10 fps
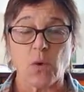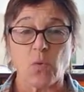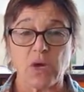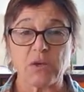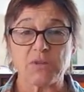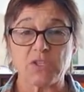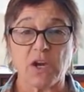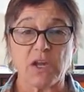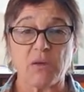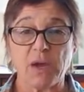we're going to be
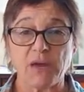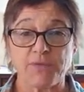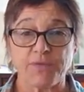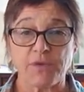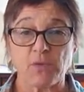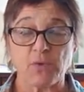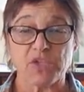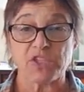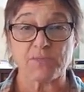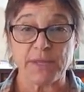talking about a foot
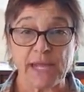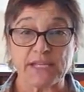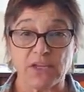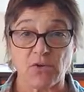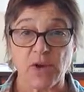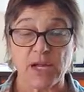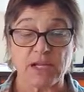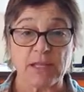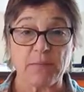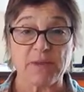which is
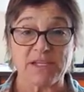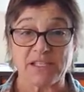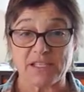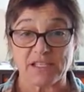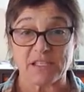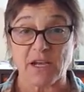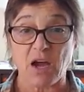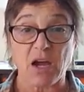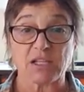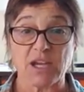plantigrade. That means it's in
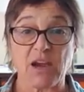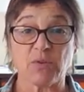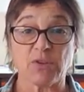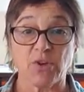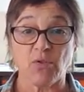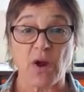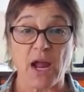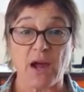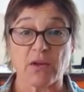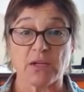contact with the
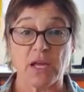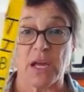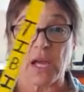ground.